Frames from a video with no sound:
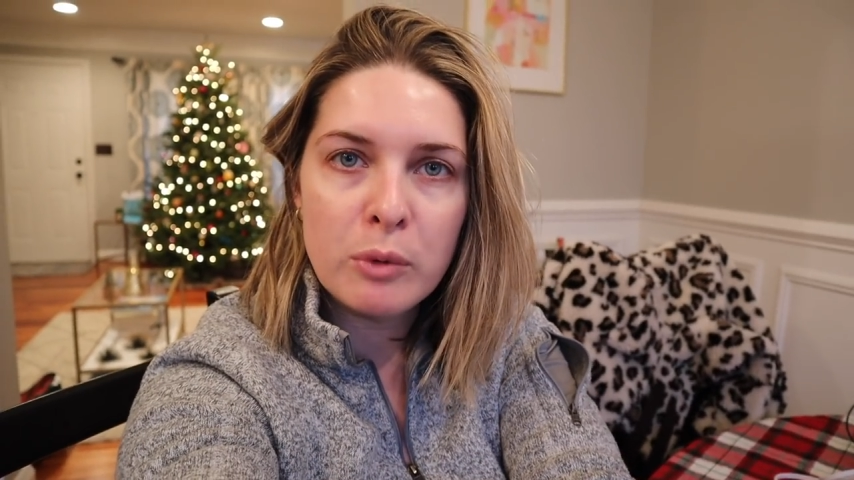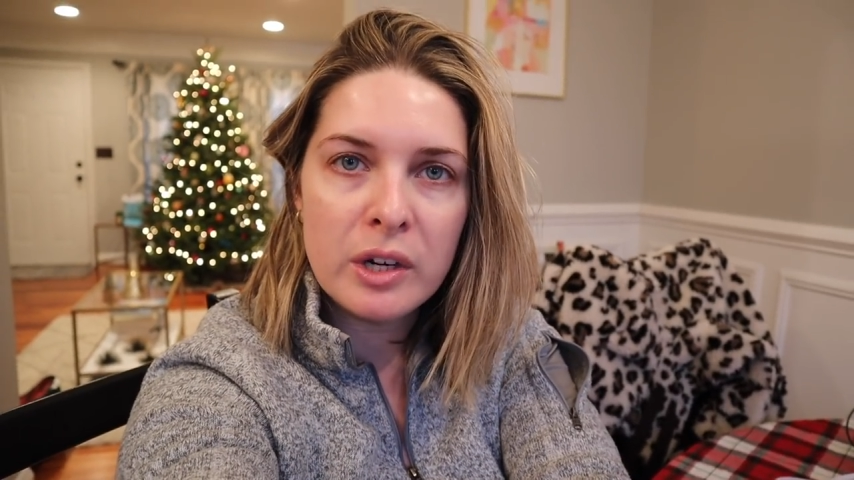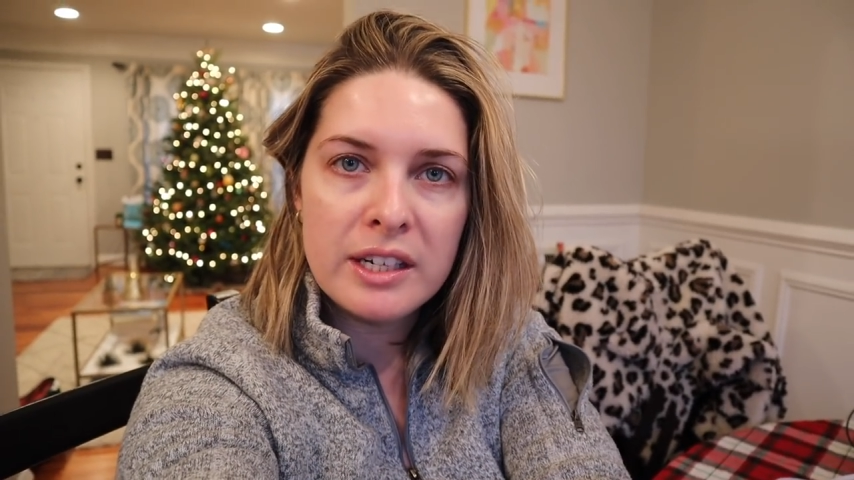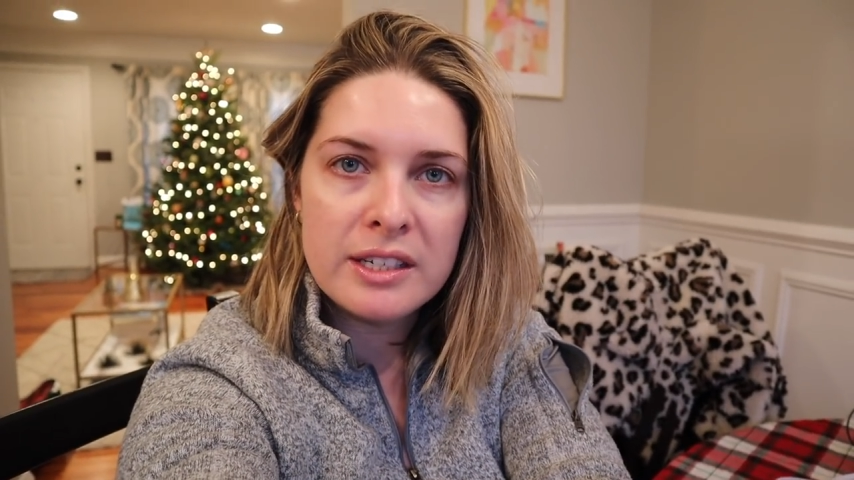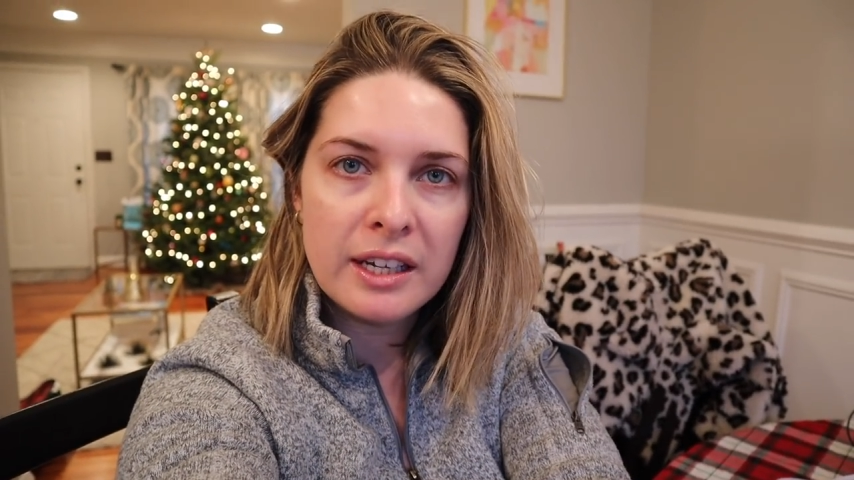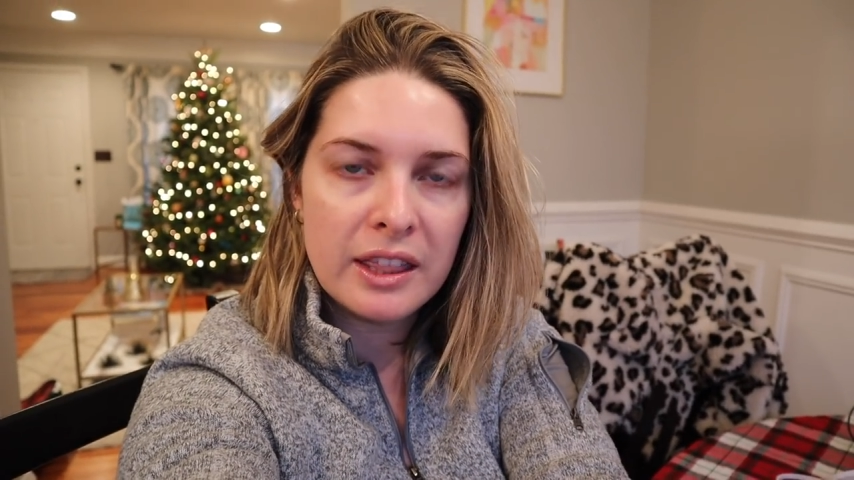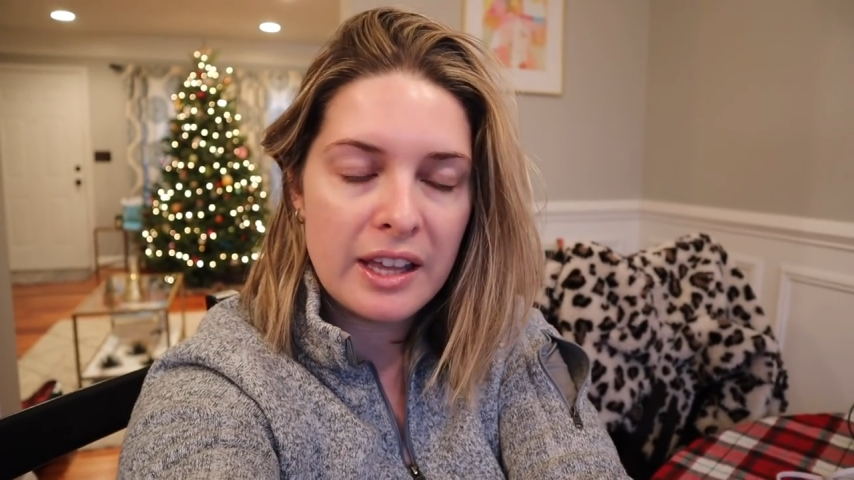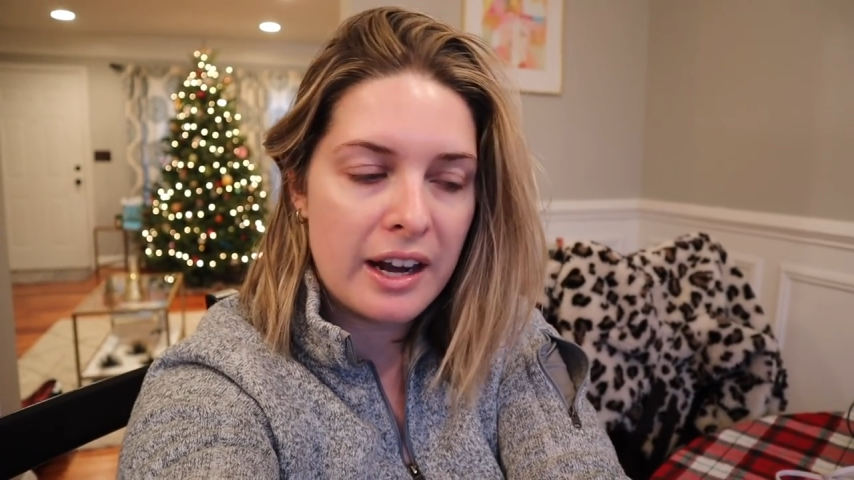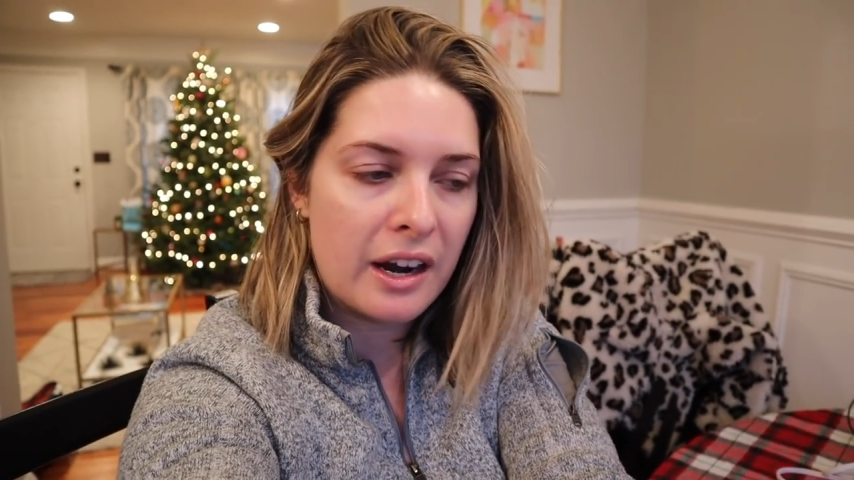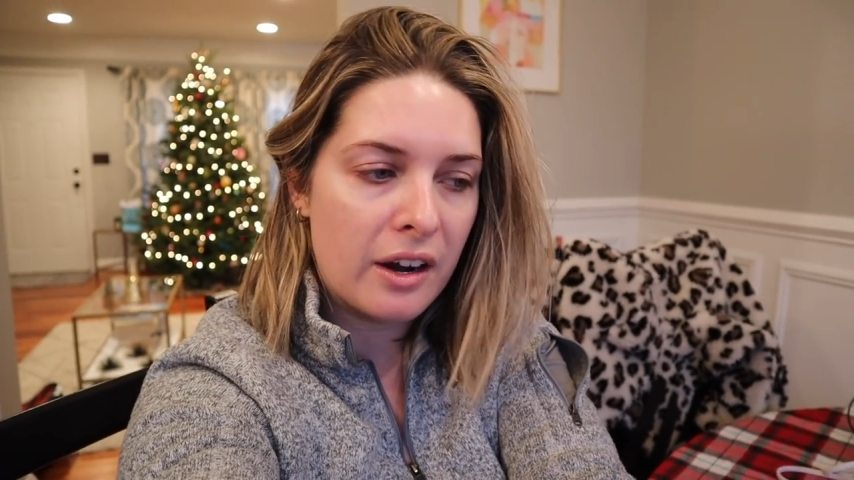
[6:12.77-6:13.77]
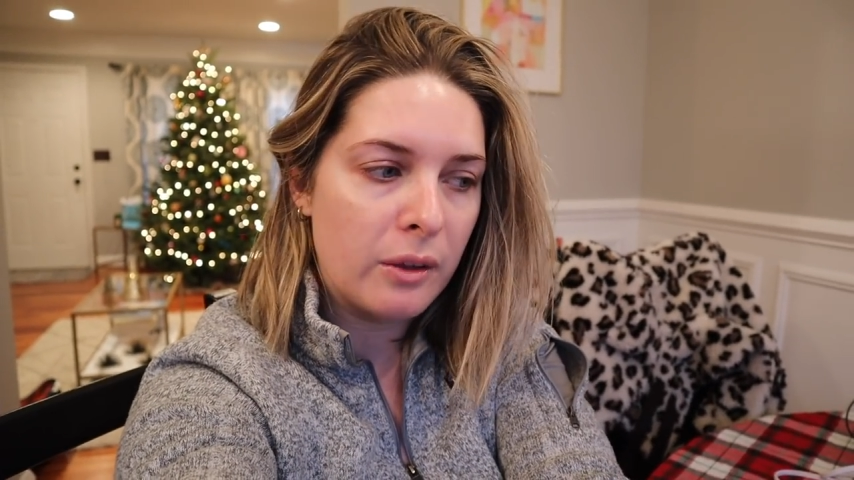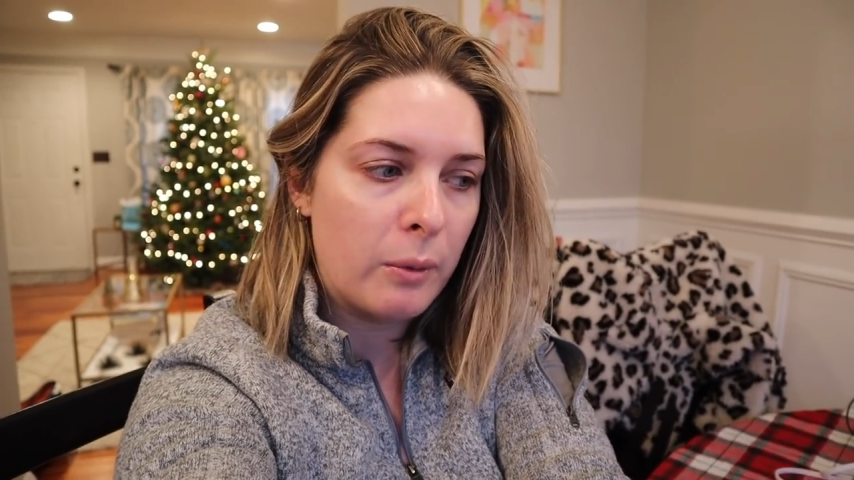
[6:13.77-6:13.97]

morning to get that out of